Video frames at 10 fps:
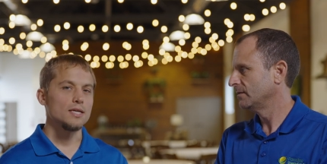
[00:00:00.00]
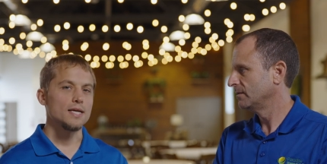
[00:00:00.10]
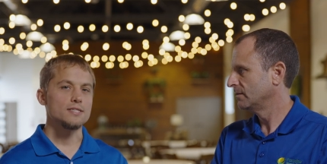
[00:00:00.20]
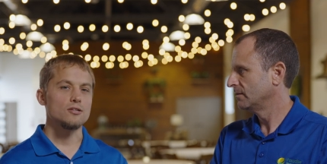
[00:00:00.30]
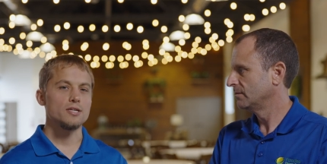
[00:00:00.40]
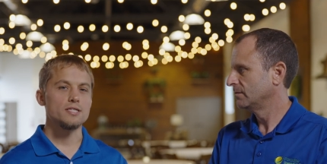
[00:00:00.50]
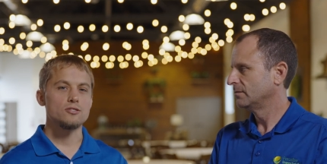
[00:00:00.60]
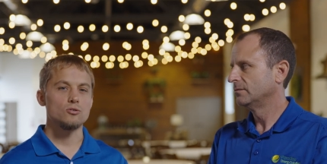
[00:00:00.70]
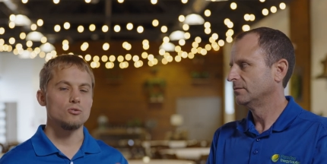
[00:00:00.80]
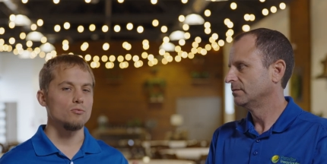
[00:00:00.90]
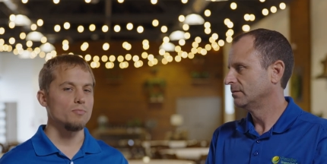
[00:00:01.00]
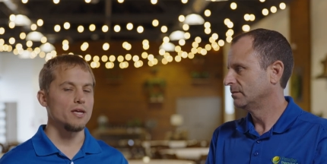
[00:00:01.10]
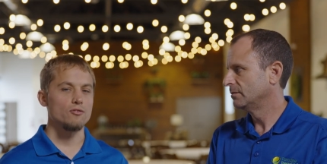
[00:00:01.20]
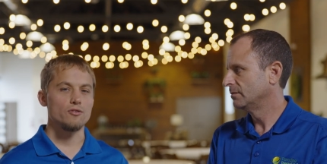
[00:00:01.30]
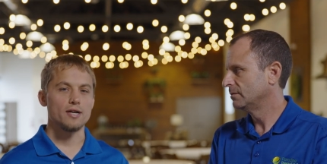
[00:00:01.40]
Speaker 1: Yeah, so these two
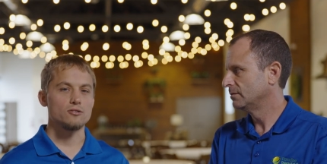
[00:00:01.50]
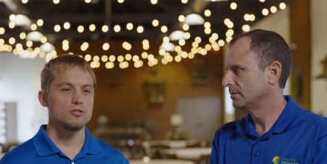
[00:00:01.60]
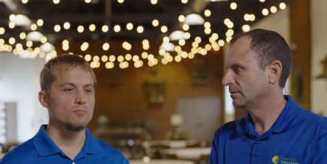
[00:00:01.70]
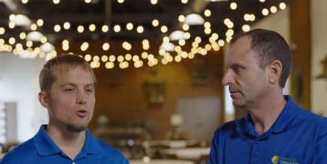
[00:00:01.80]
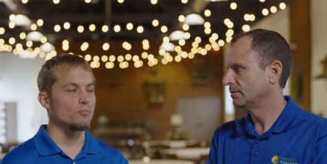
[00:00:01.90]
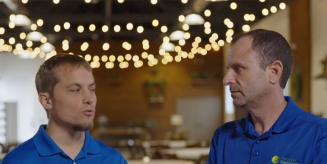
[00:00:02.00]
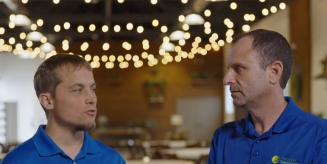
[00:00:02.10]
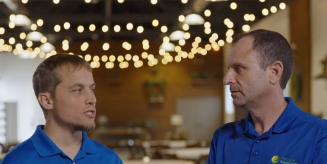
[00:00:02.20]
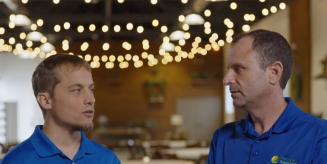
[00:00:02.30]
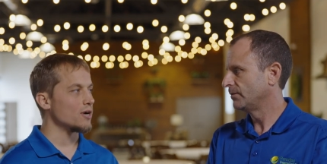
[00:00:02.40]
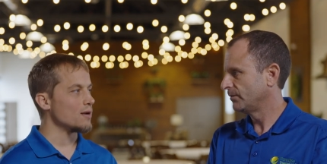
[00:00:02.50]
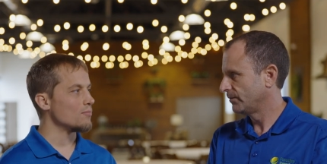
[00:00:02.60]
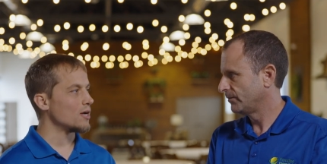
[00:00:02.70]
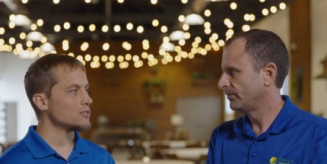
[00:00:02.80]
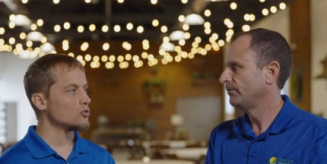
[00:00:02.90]
manufacturers both produce a great
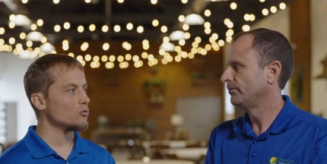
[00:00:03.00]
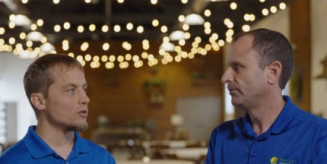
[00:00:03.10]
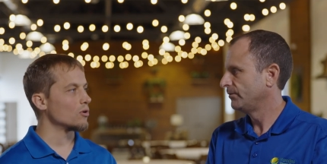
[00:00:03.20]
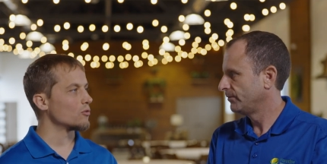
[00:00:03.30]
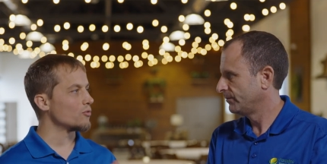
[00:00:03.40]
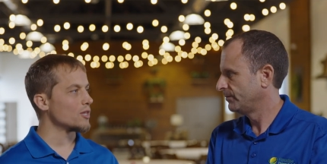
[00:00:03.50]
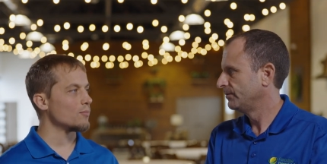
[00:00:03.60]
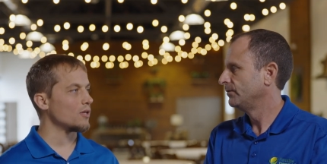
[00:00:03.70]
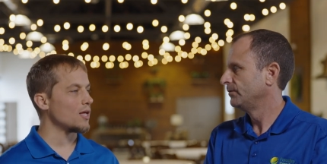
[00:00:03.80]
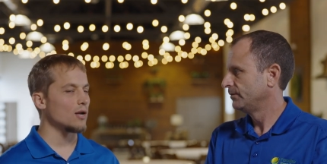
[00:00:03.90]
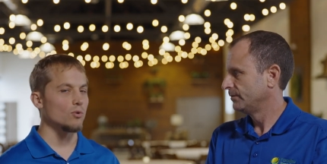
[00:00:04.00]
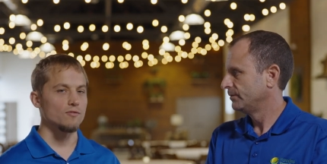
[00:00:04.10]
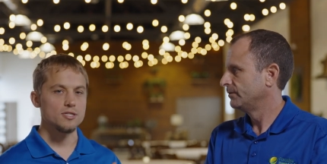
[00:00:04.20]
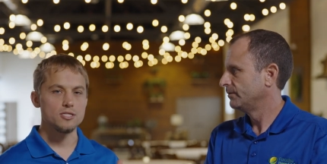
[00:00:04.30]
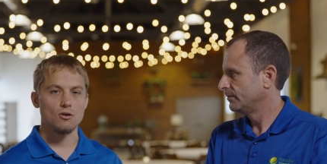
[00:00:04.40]
module. We worked with them a lot.
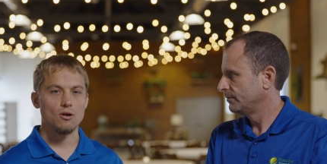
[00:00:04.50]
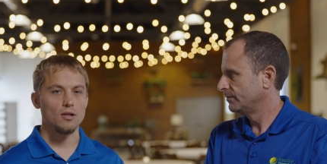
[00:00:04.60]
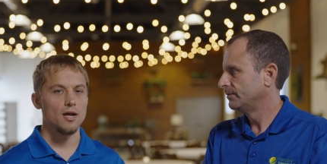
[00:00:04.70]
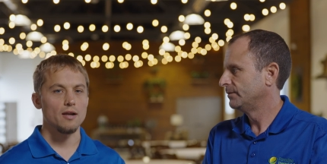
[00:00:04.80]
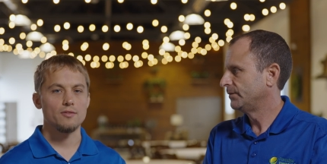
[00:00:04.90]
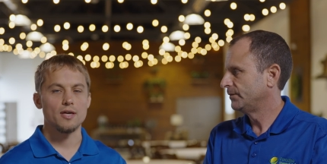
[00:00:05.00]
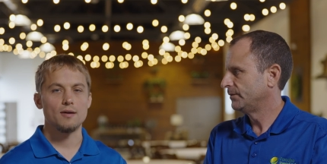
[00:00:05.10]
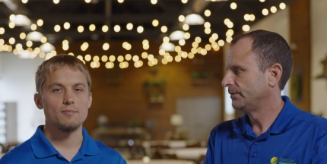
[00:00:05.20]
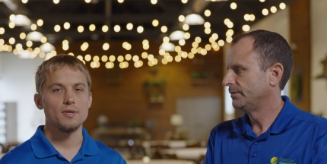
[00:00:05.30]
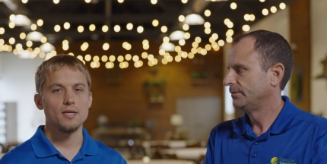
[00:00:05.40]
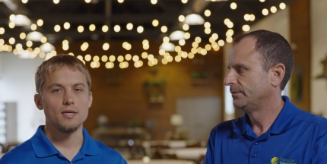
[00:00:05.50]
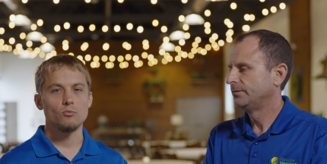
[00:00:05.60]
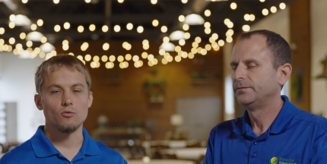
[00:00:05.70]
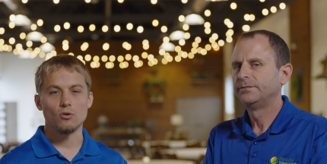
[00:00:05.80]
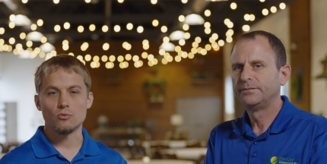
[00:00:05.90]
We've installed a lot of them.
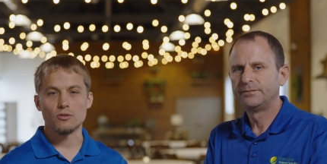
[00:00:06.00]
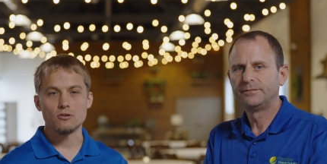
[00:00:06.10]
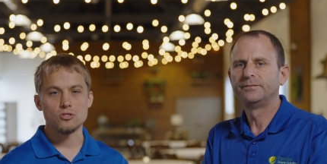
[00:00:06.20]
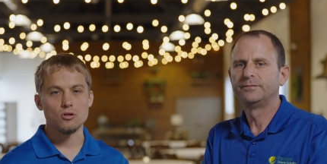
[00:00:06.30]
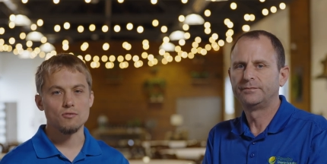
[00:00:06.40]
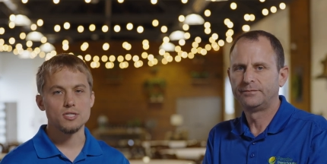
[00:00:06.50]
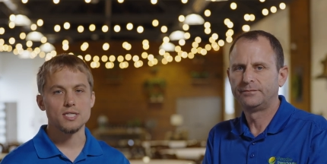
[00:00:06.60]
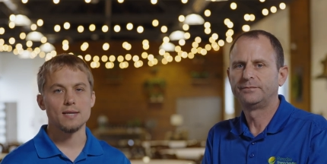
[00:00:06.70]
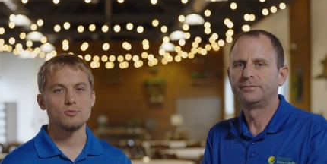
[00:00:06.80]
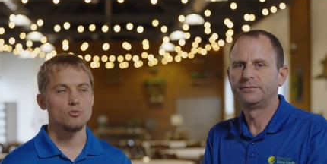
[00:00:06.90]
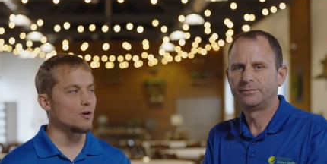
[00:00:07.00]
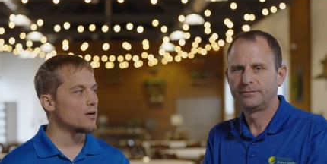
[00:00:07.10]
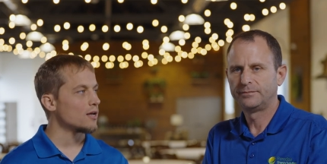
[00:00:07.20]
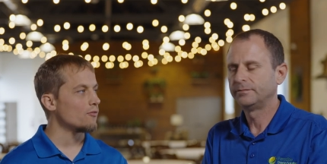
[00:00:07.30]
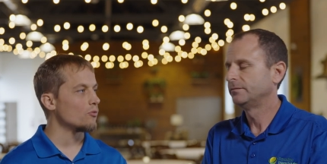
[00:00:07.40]
We worked with their service teams. We're
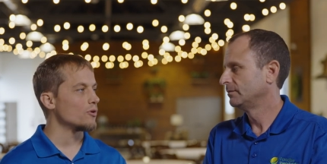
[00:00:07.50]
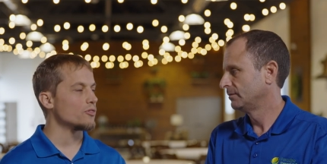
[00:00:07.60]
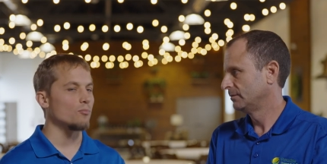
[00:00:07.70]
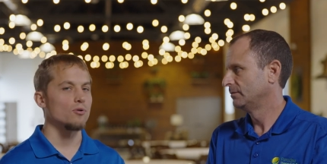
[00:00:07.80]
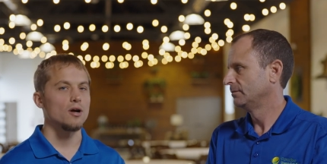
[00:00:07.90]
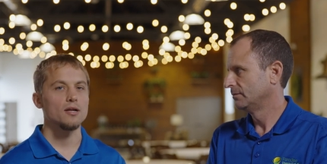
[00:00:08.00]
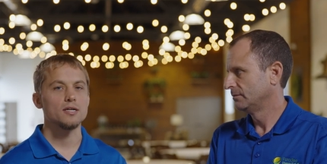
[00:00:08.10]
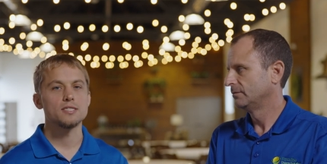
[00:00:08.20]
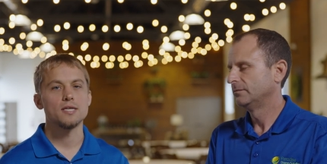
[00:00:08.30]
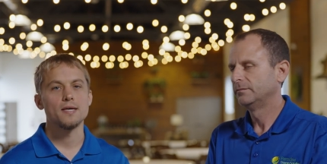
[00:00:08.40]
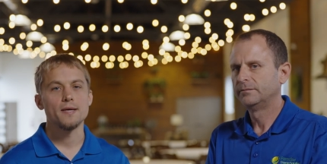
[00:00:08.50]
very comfortable with their products.